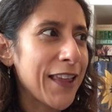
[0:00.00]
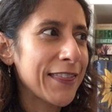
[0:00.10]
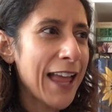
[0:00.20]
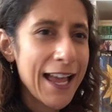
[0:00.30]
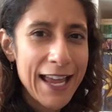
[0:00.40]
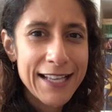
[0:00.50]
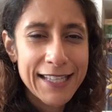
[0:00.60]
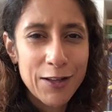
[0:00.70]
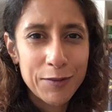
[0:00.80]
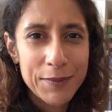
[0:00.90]
that has
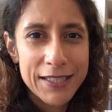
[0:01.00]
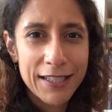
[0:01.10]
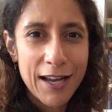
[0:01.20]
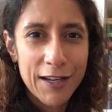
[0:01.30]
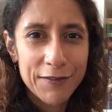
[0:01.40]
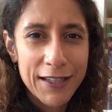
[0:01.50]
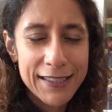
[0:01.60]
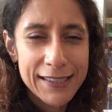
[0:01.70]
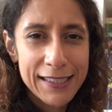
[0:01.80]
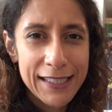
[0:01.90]
helped me to kind of like
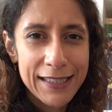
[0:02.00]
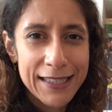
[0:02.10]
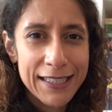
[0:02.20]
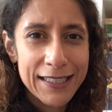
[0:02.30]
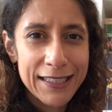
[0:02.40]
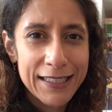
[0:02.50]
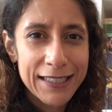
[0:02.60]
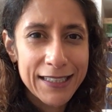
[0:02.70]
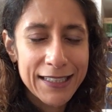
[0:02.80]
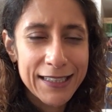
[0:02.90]
see
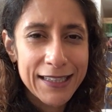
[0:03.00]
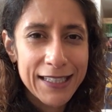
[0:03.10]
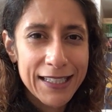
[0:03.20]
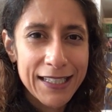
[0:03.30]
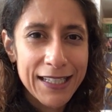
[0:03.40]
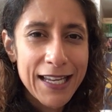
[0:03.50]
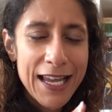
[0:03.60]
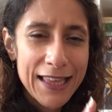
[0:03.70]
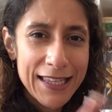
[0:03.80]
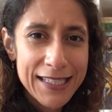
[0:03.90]

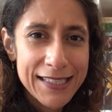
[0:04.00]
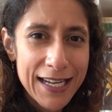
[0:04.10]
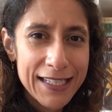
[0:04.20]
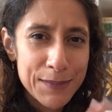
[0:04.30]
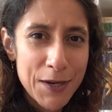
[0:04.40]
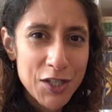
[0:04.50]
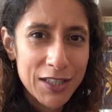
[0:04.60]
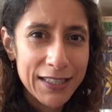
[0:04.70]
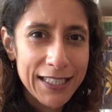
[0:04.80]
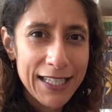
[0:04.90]
this deck
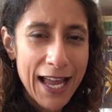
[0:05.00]
especially,